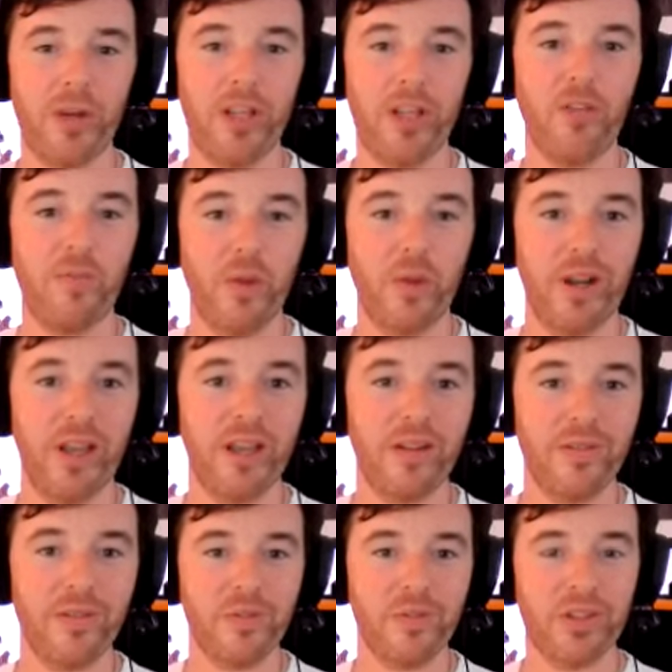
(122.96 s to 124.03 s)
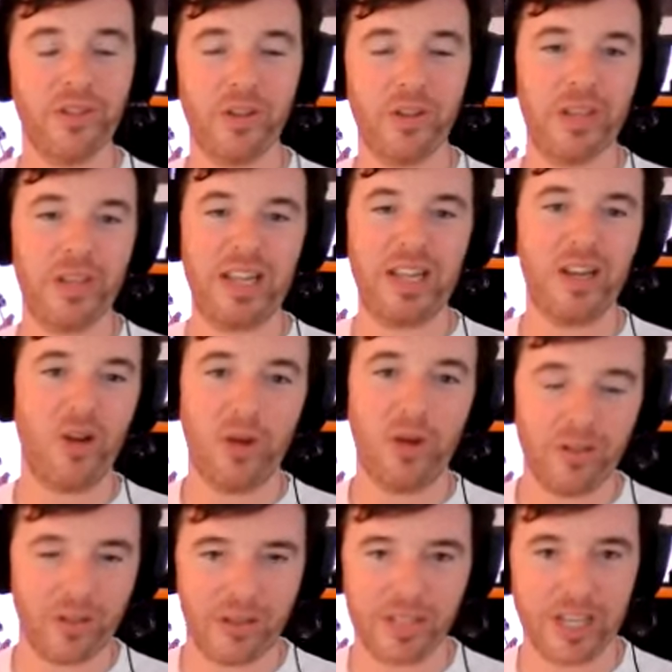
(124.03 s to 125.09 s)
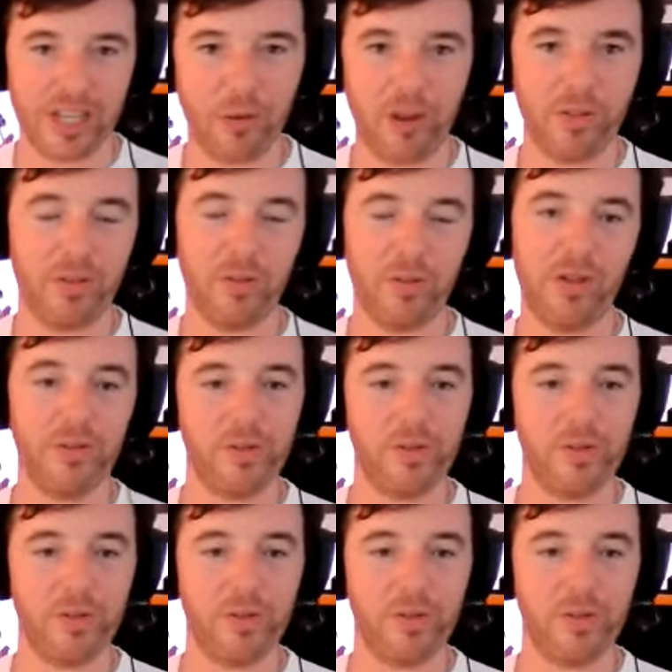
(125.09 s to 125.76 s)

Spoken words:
you've put in is something that no one else can take away from you.